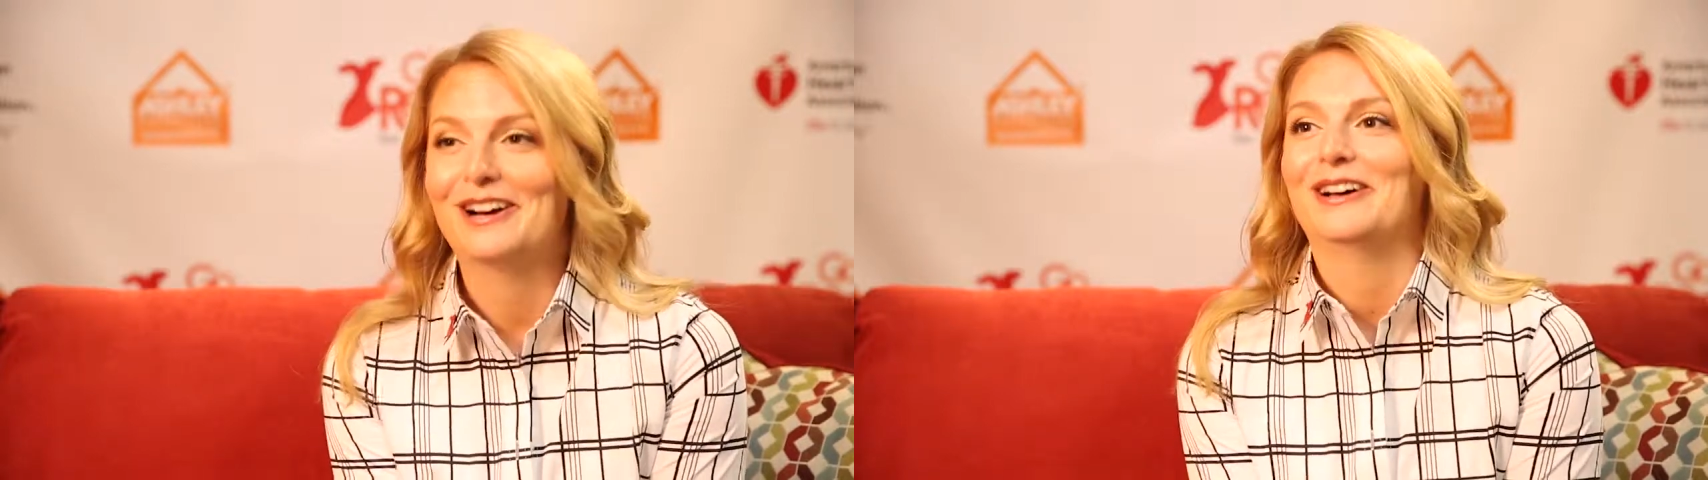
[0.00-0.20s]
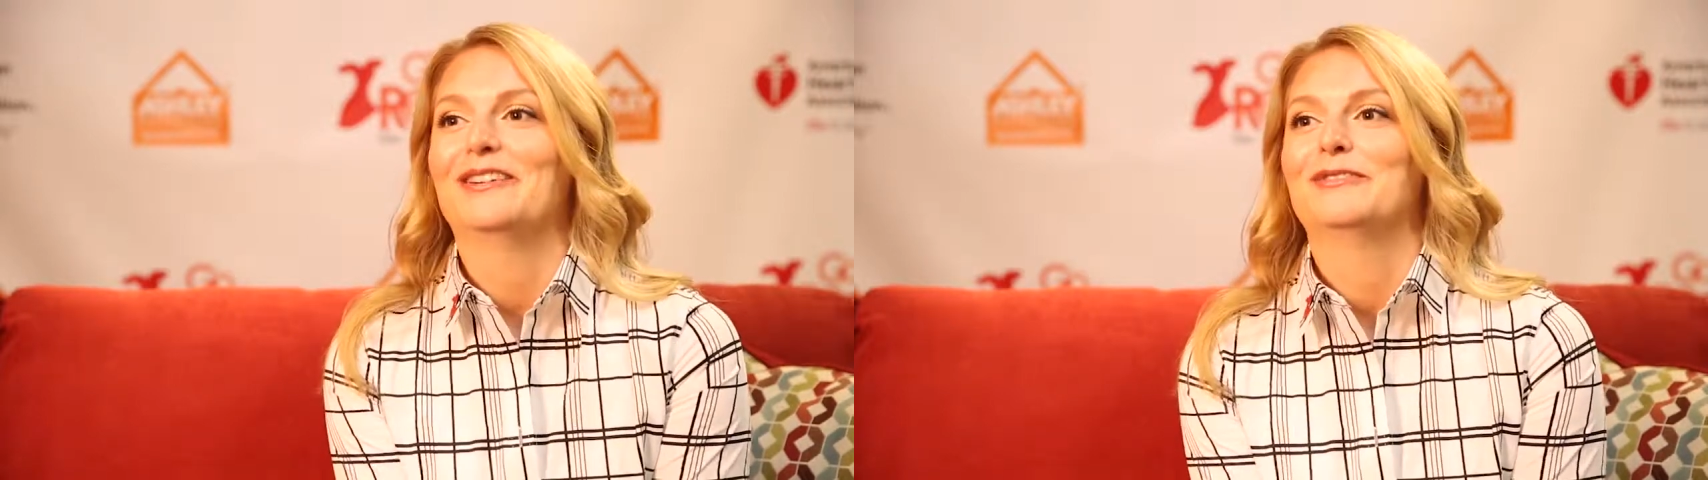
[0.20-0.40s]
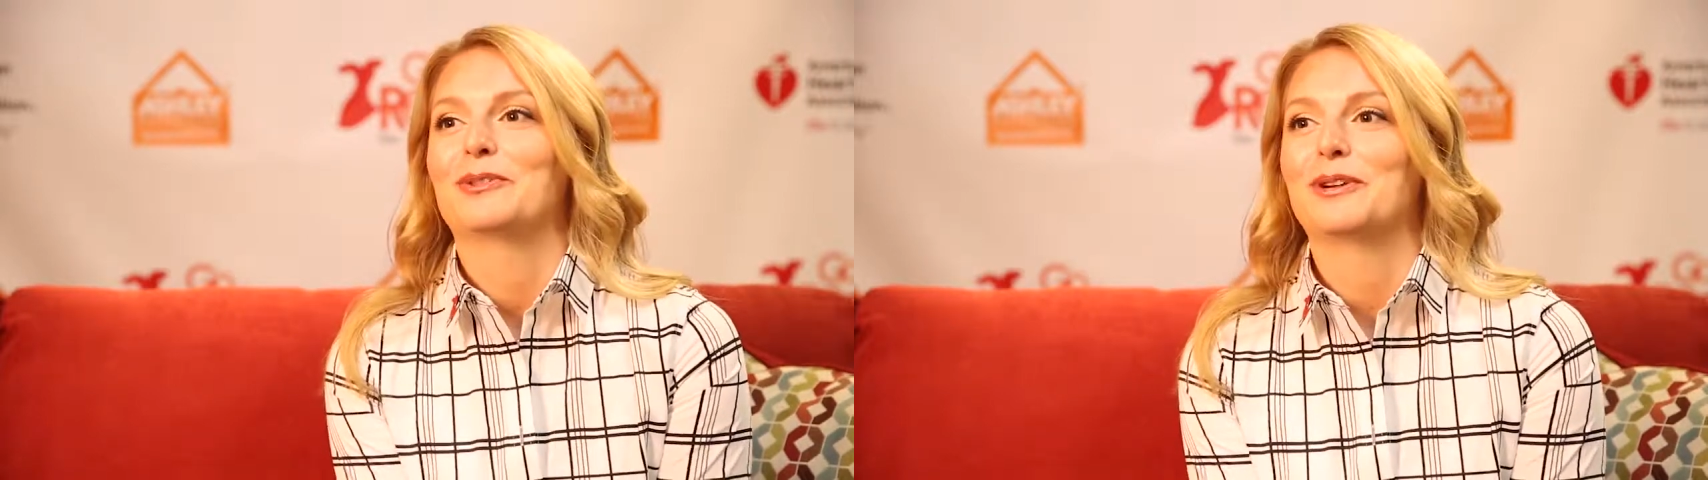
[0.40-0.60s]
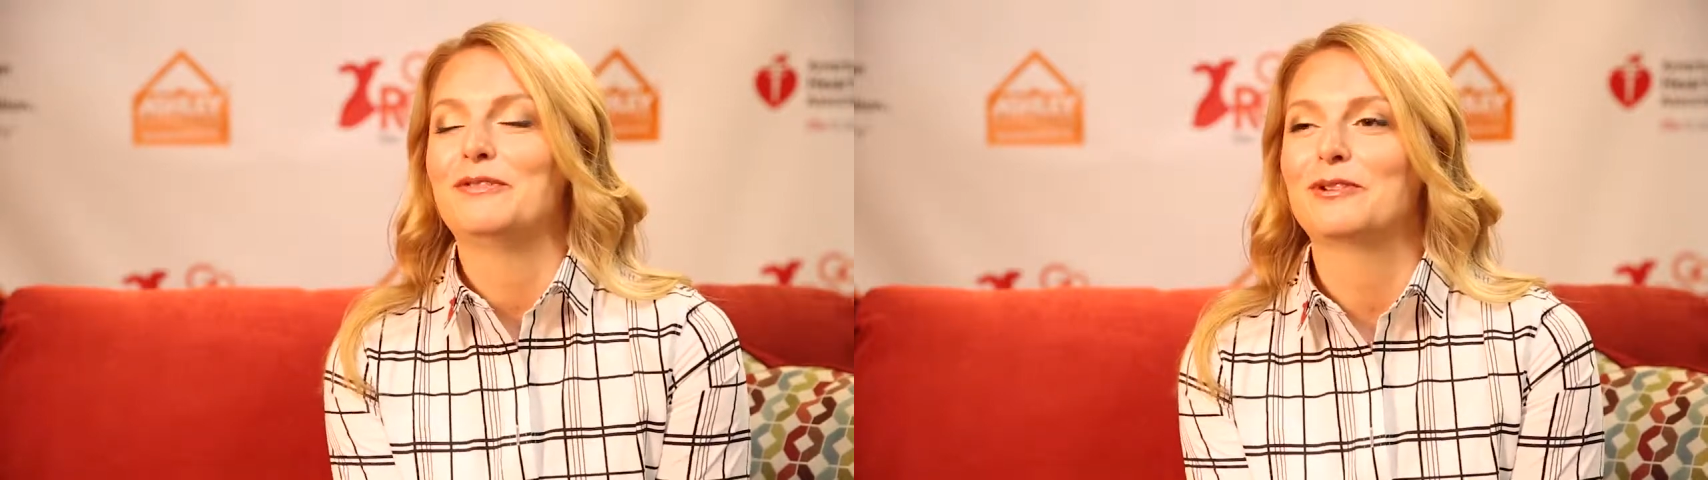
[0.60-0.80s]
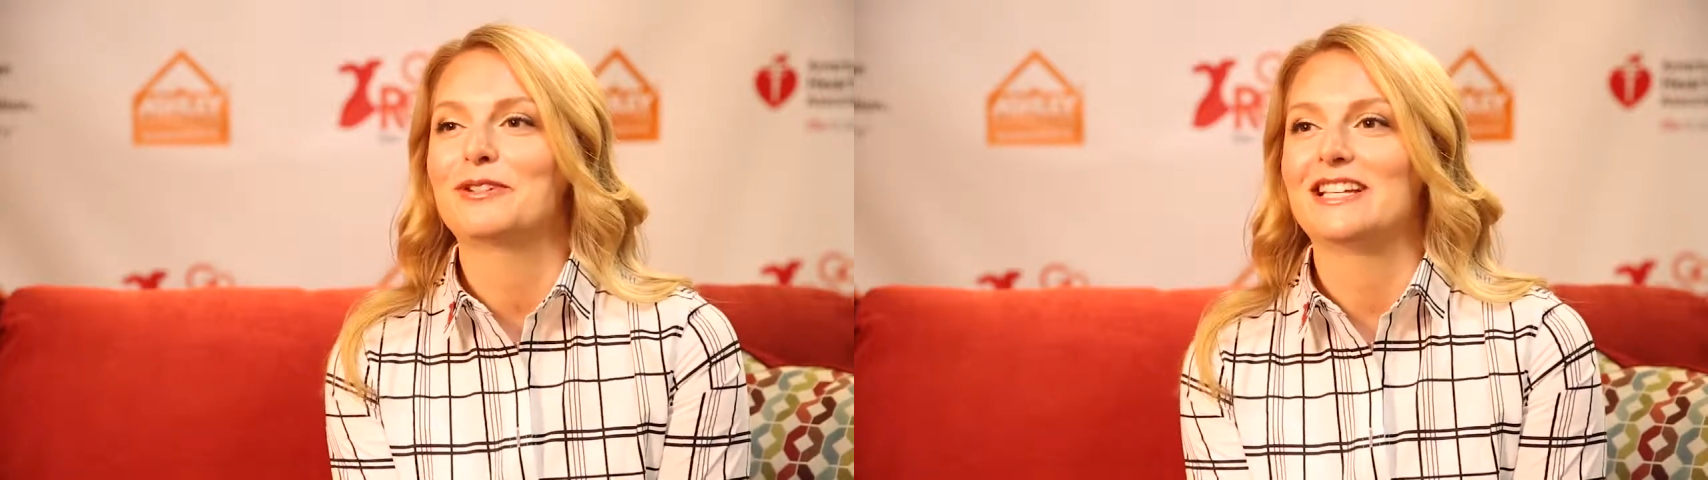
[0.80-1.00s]
of
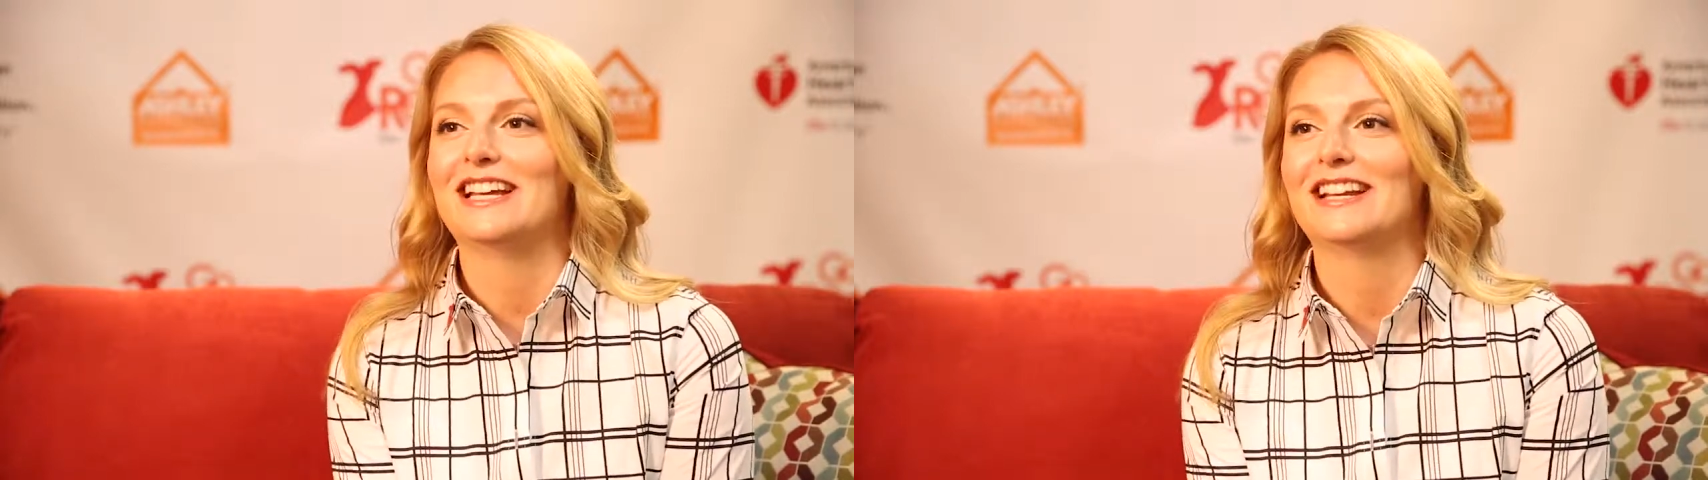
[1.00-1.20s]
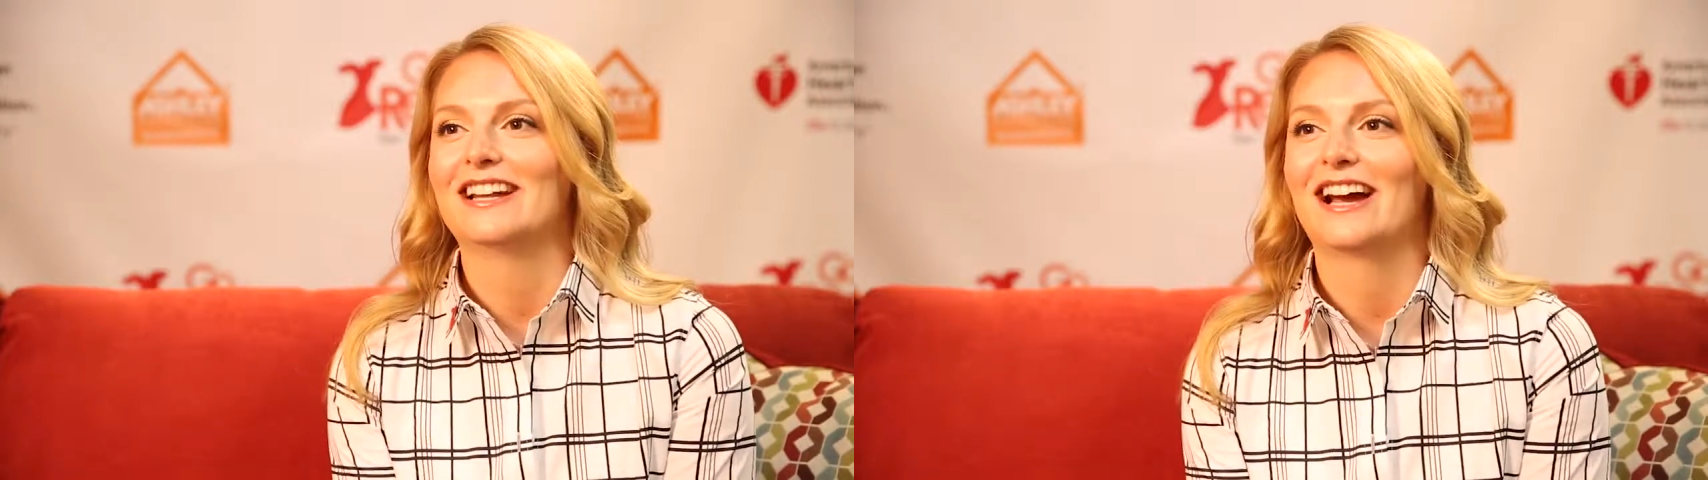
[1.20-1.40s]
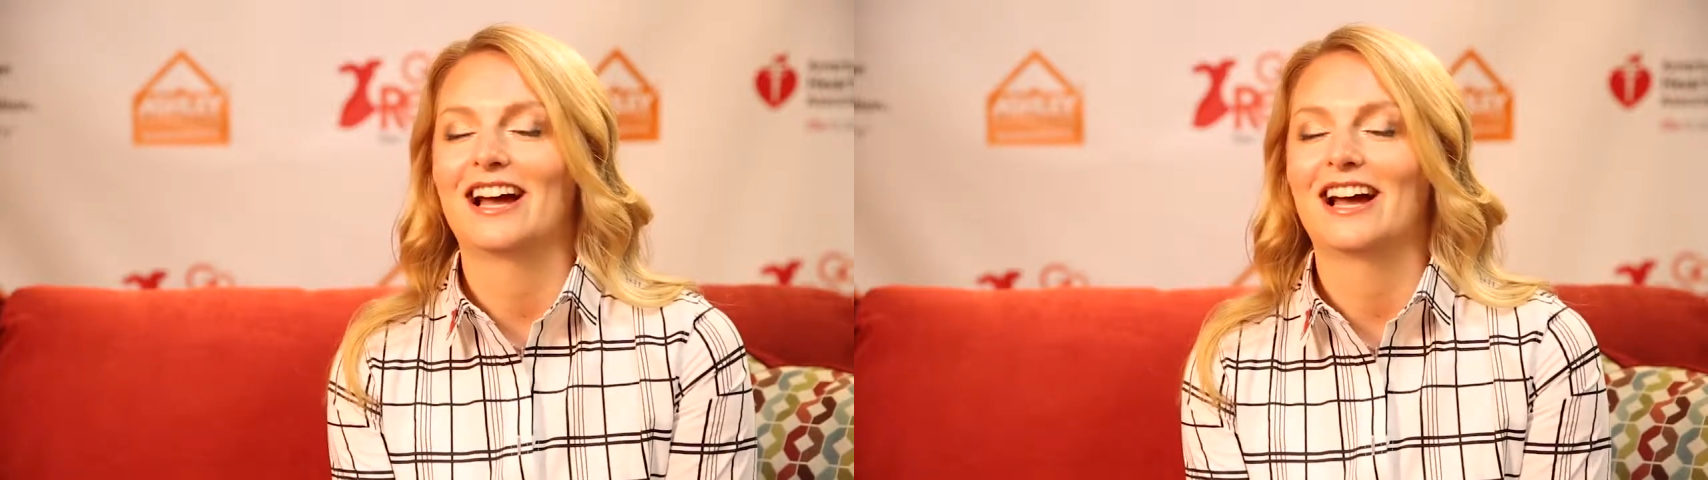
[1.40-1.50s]
2014,